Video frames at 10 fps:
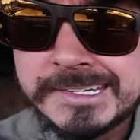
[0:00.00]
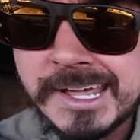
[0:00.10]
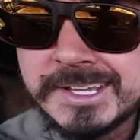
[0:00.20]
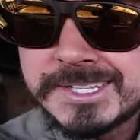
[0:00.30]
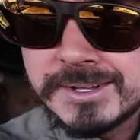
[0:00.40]

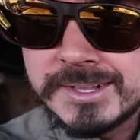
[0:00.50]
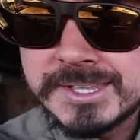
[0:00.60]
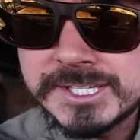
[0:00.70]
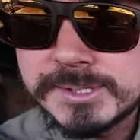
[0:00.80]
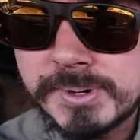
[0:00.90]
diesel
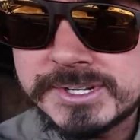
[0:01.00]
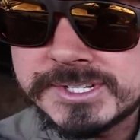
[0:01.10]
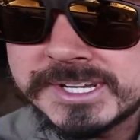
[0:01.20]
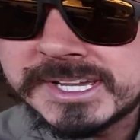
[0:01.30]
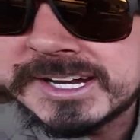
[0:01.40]
in the
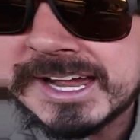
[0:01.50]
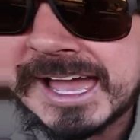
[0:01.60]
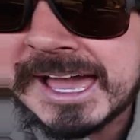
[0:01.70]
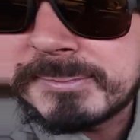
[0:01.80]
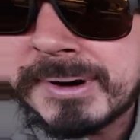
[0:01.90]
Sprinter here
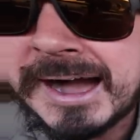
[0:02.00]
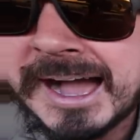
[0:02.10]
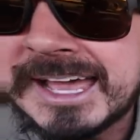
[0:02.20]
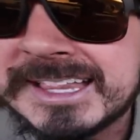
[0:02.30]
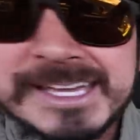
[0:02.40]
at
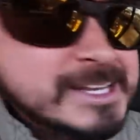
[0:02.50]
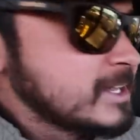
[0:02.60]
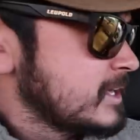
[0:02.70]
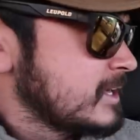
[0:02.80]
Pilot